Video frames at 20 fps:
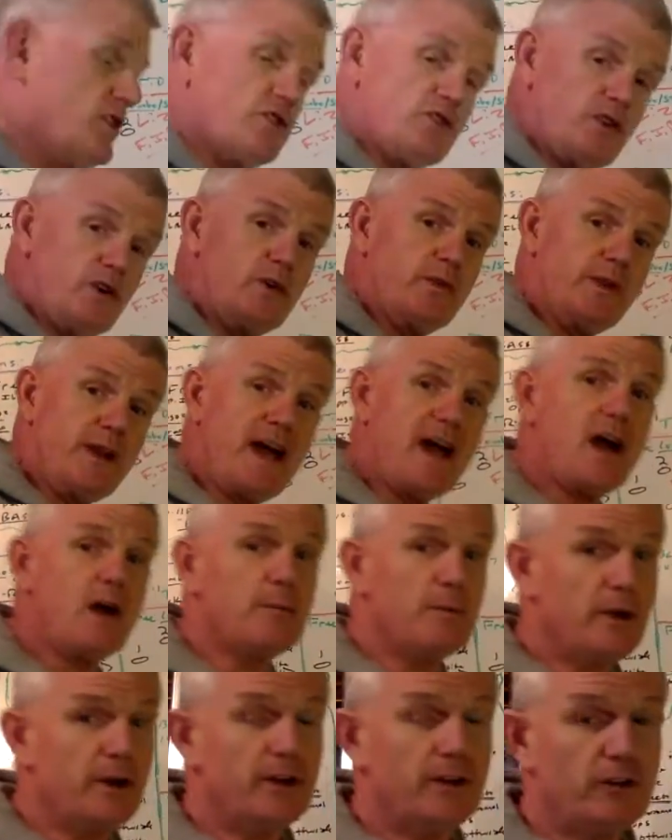So now
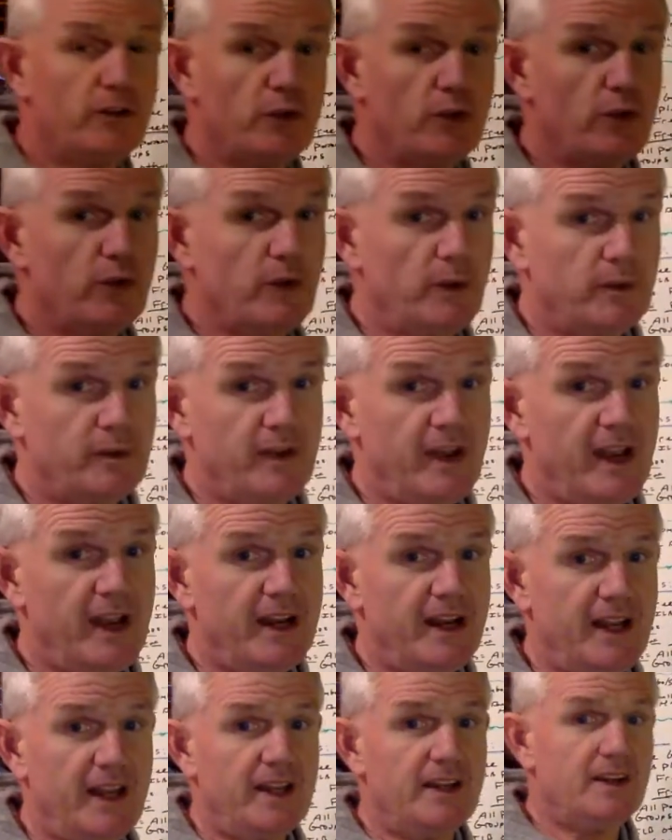I'm going to do the
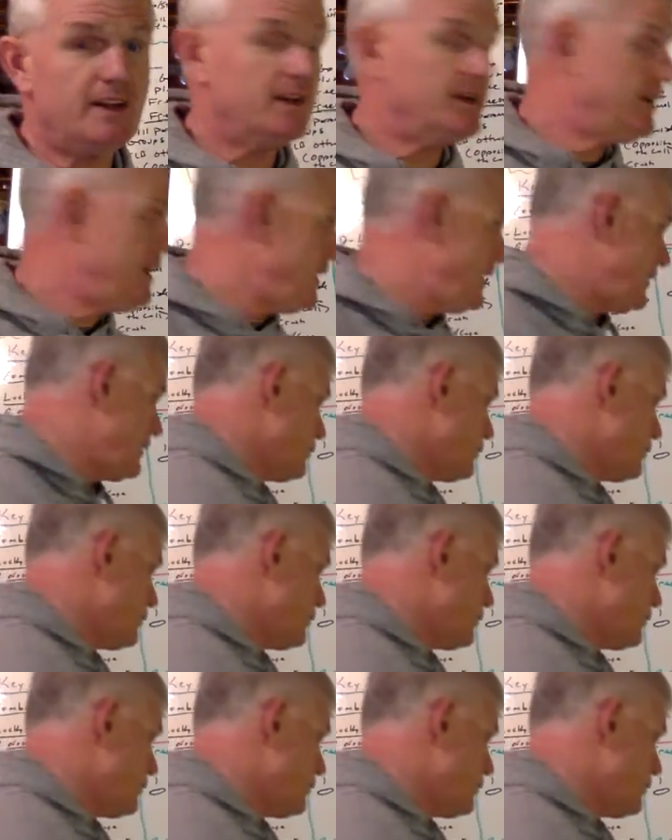tight end and